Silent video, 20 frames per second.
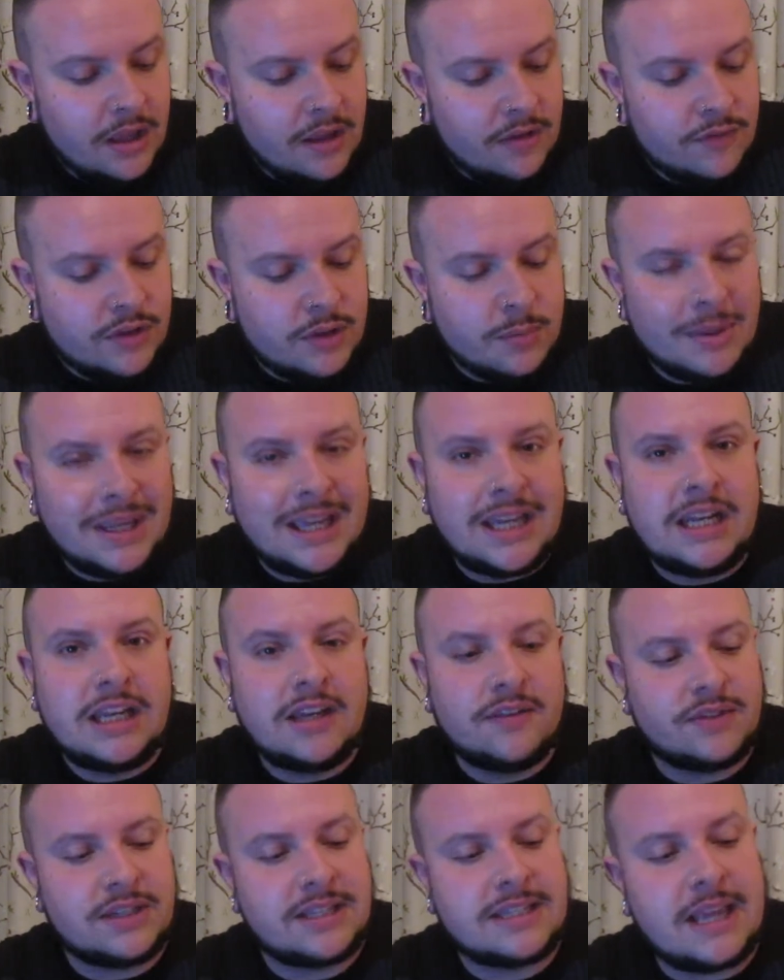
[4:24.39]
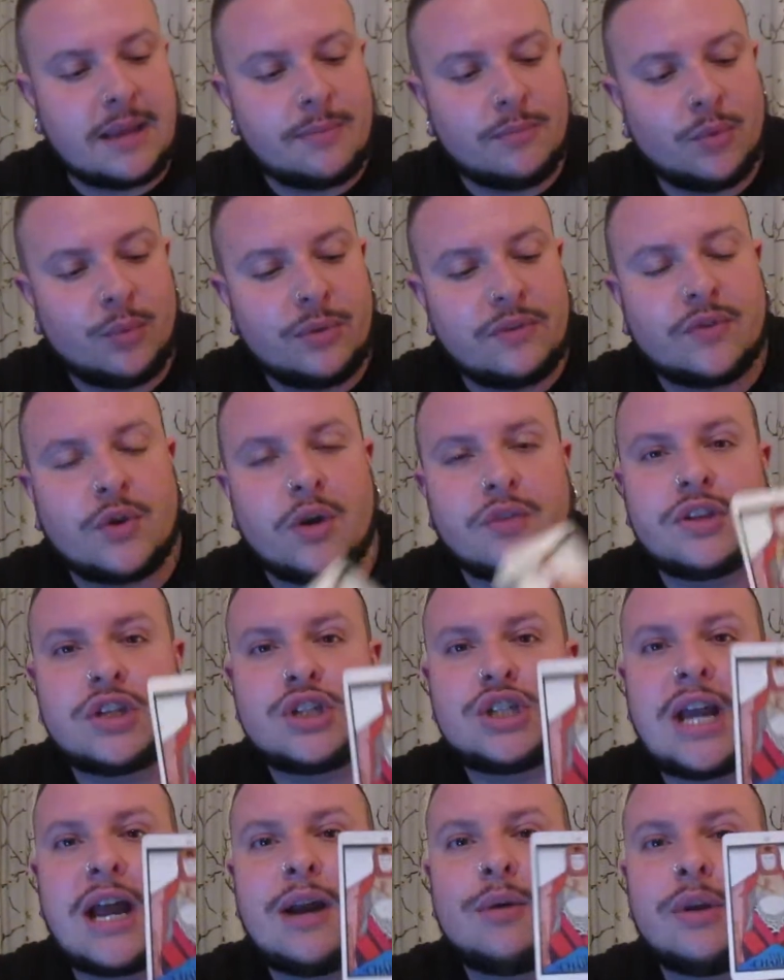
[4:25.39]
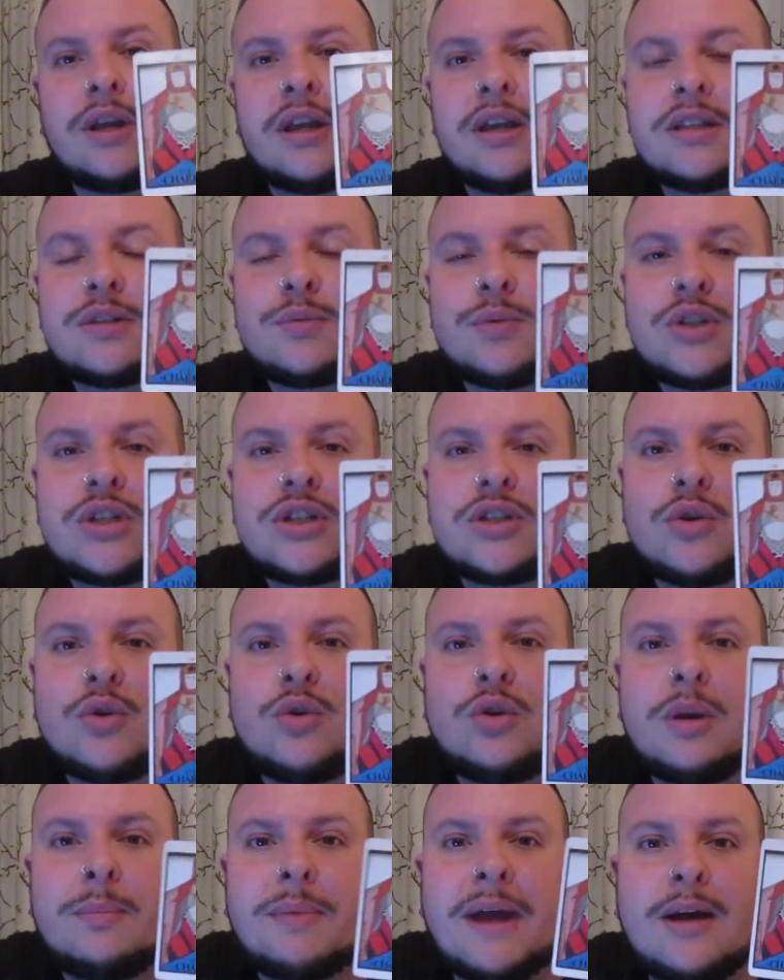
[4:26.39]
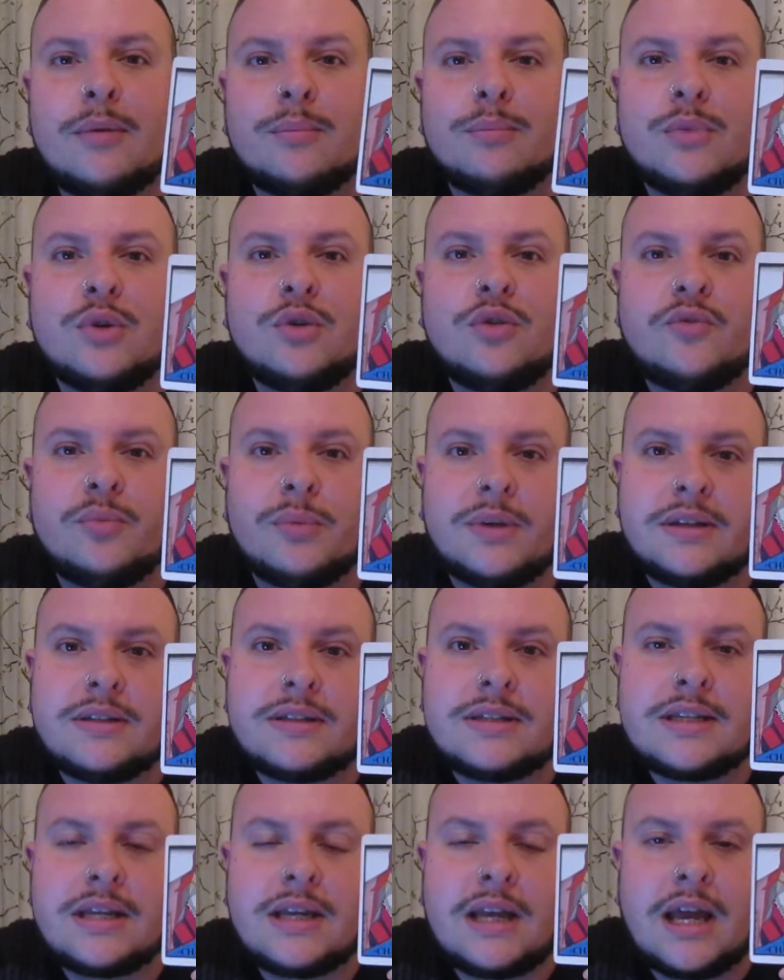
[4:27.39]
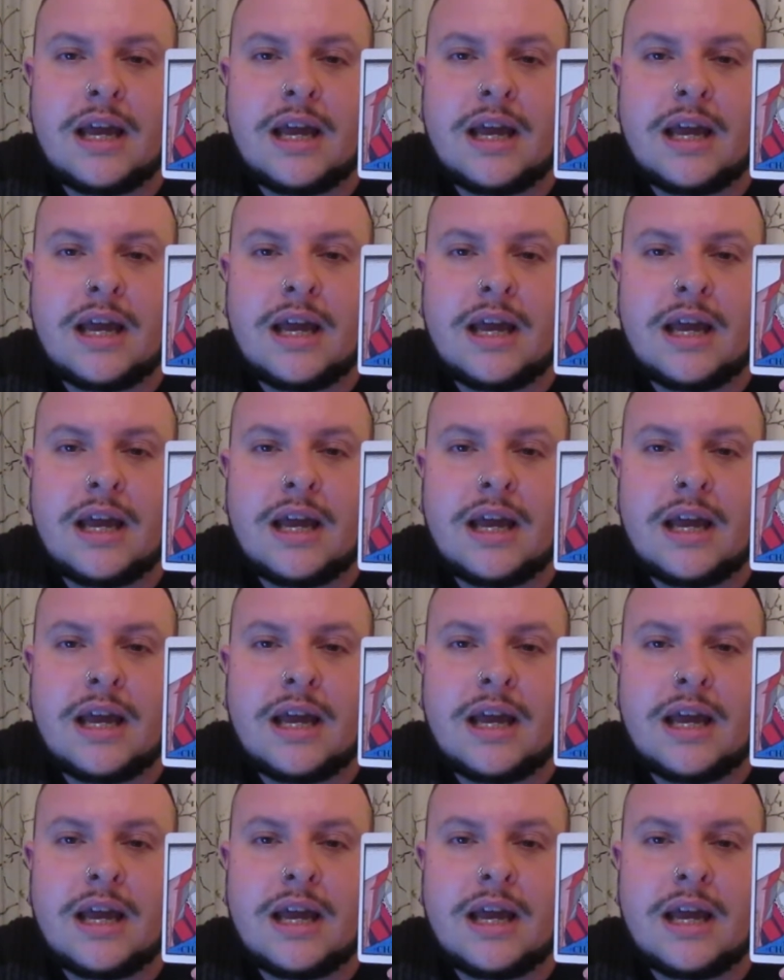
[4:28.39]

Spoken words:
For the beginning of December, we've got the Chariot, which is all about movement.